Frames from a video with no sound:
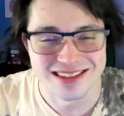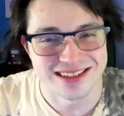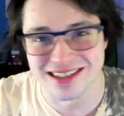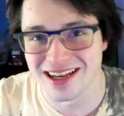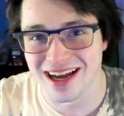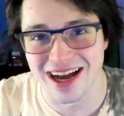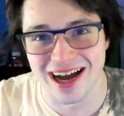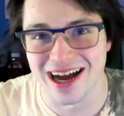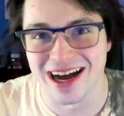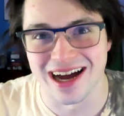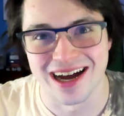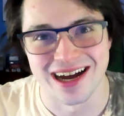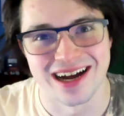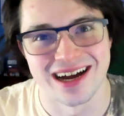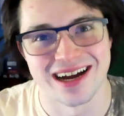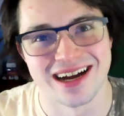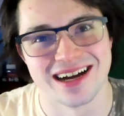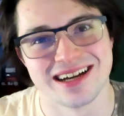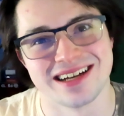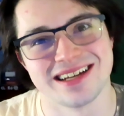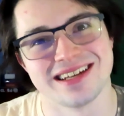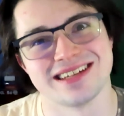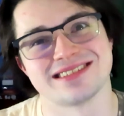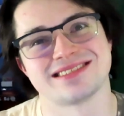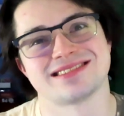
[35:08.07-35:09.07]
Yeah,
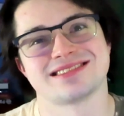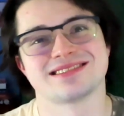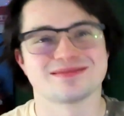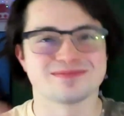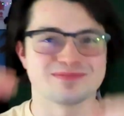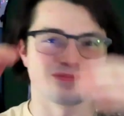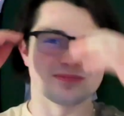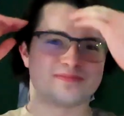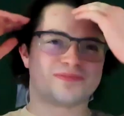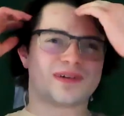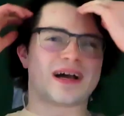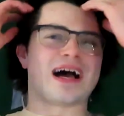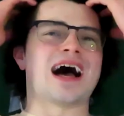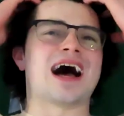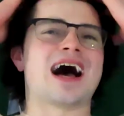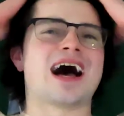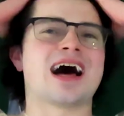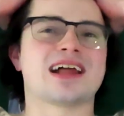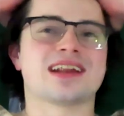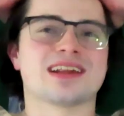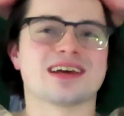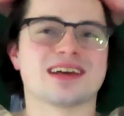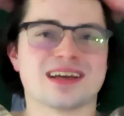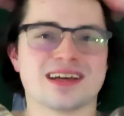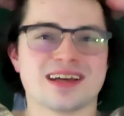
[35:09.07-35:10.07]
it's
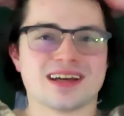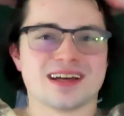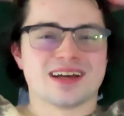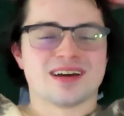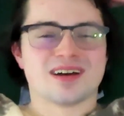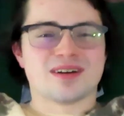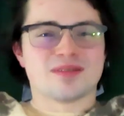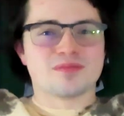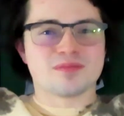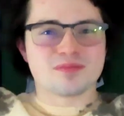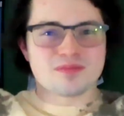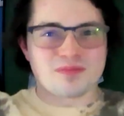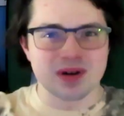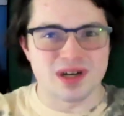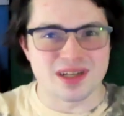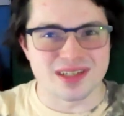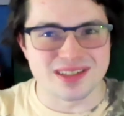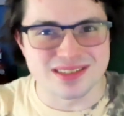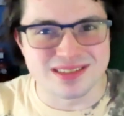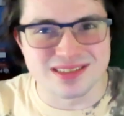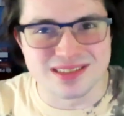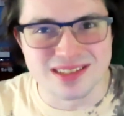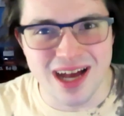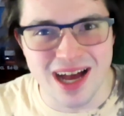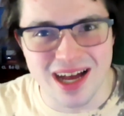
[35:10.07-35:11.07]
bad, but
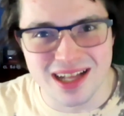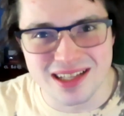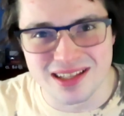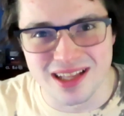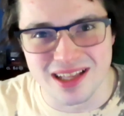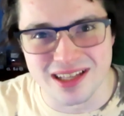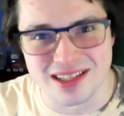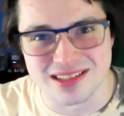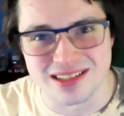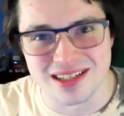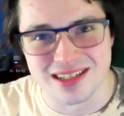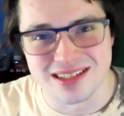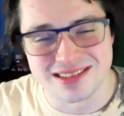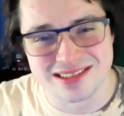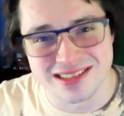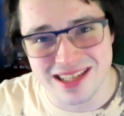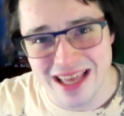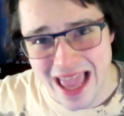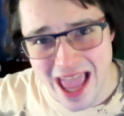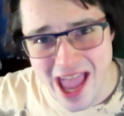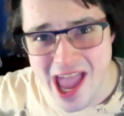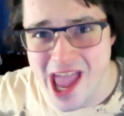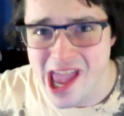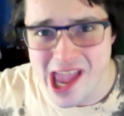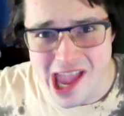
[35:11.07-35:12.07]
it's not like
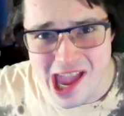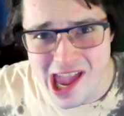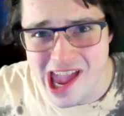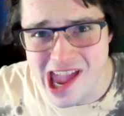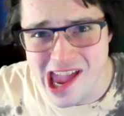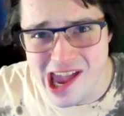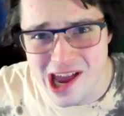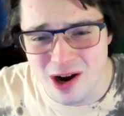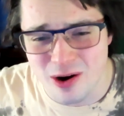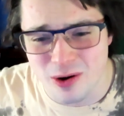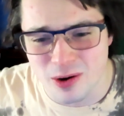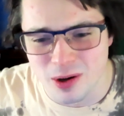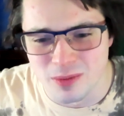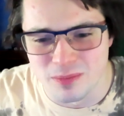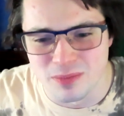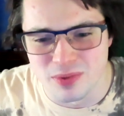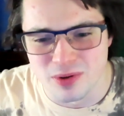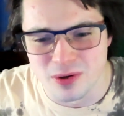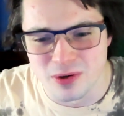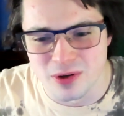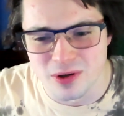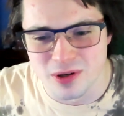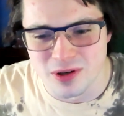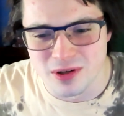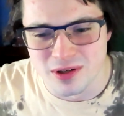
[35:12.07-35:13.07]

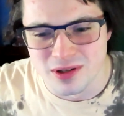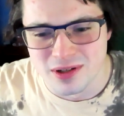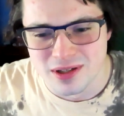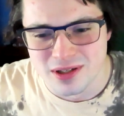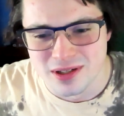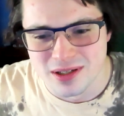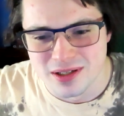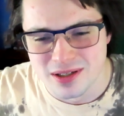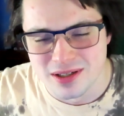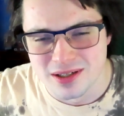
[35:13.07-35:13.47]
terrible.